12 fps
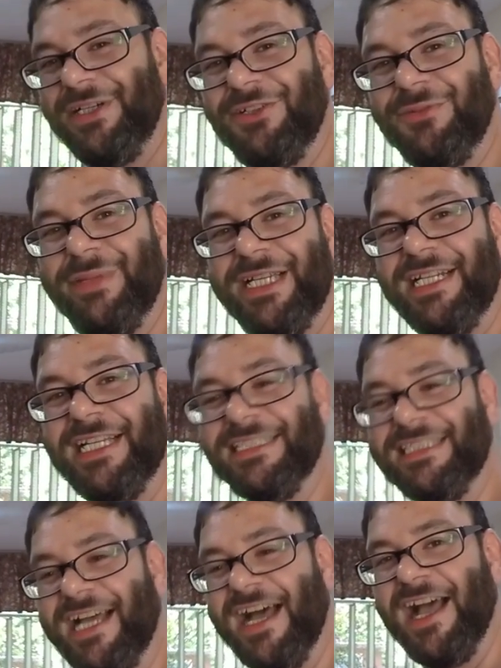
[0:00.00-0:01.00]
a little bit,
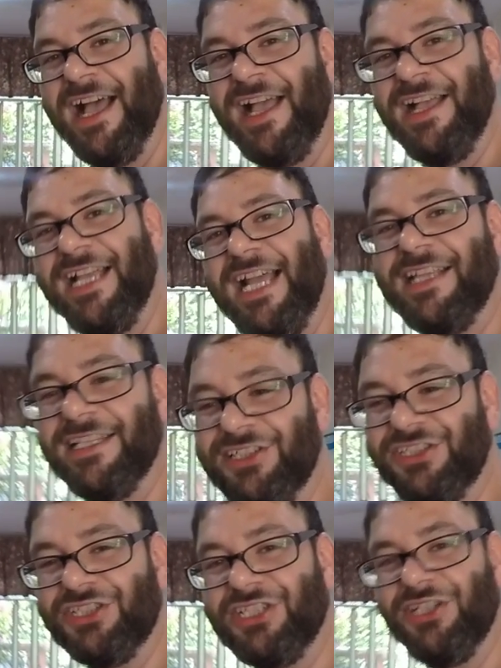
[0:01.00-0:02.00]
and uh, yeah,
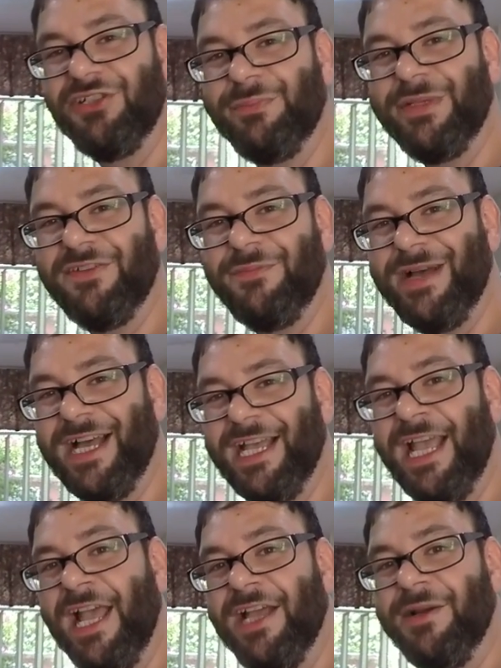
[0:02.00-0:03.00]
there's just a little bit of
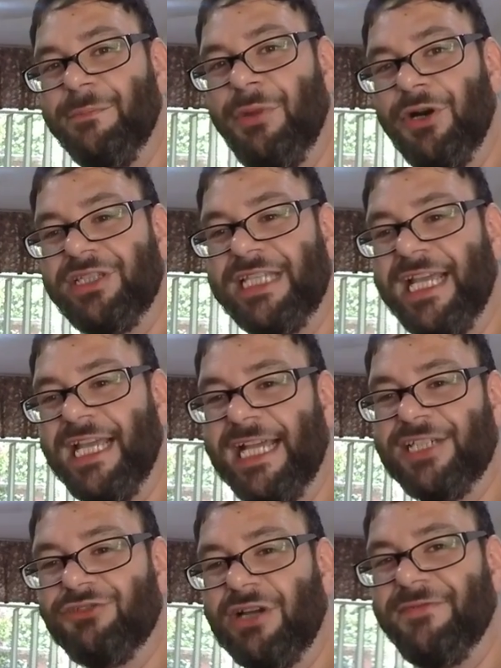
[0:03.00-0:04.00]
my birthday
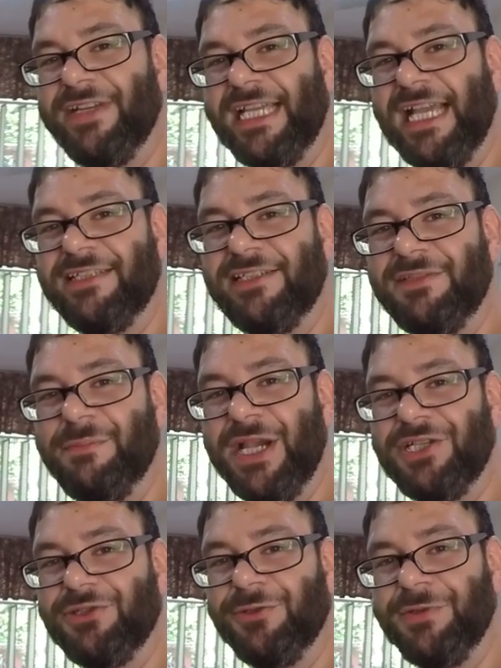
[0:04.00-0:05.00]
extravaganza
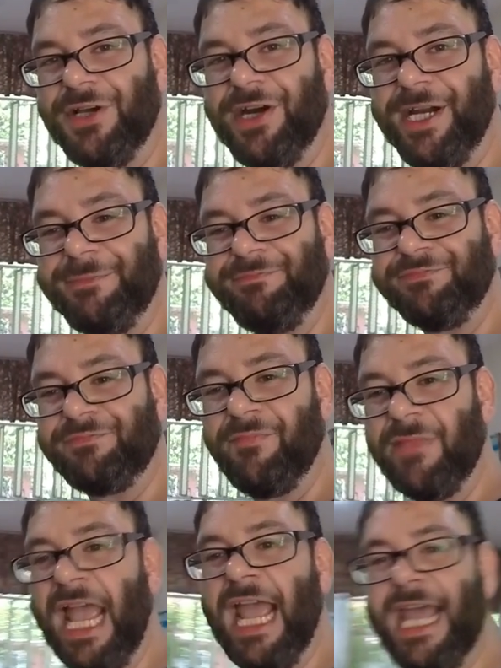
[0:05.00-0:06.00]
special. All right,
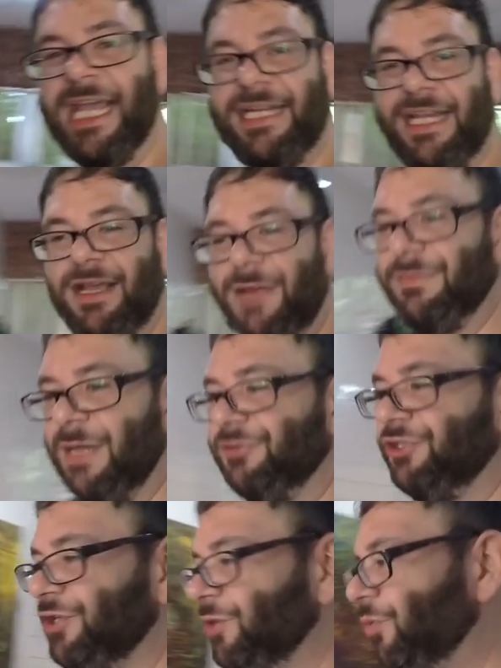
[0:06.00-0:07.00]
and I'm, I'm
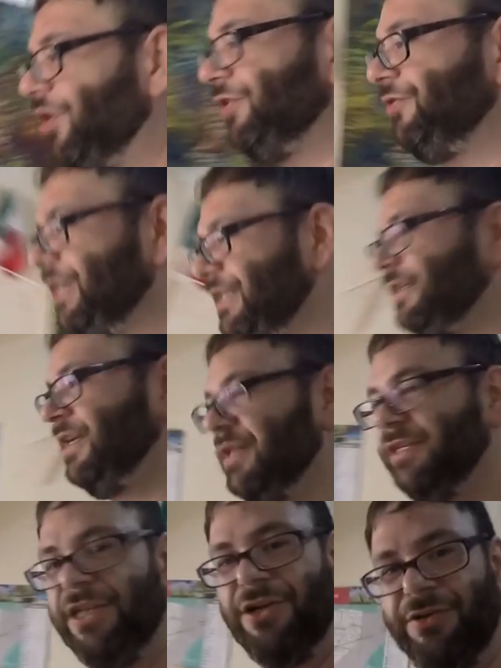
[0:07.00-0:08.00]
sure you're wondering.
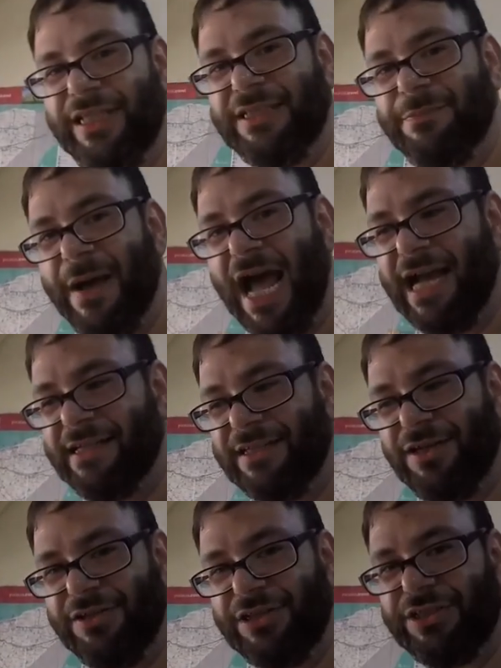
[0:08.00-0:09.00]
You know, these bags and other